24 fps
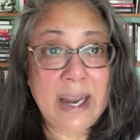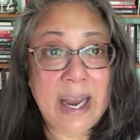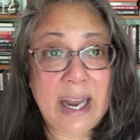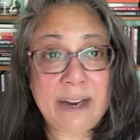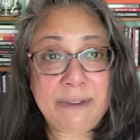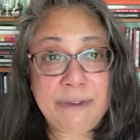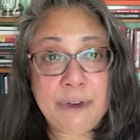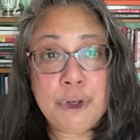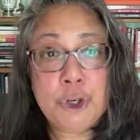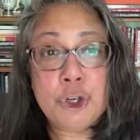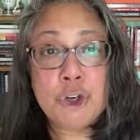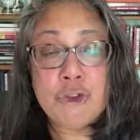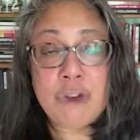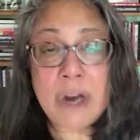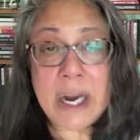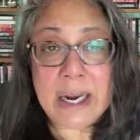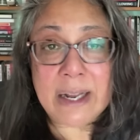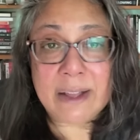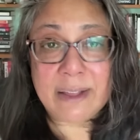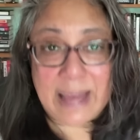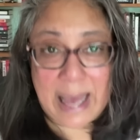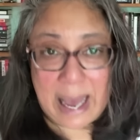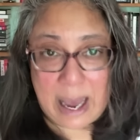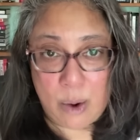And if you treat
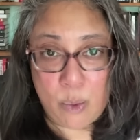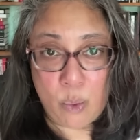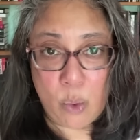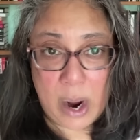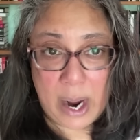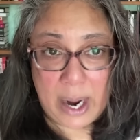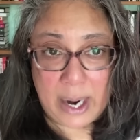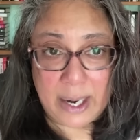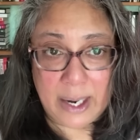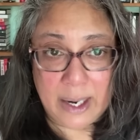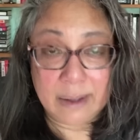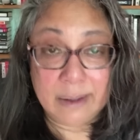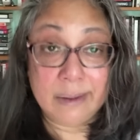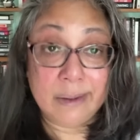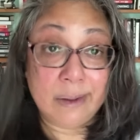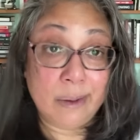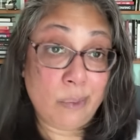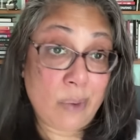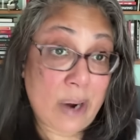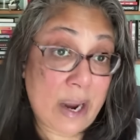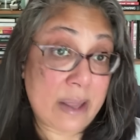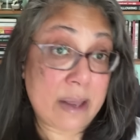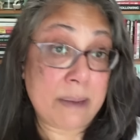it that way, the way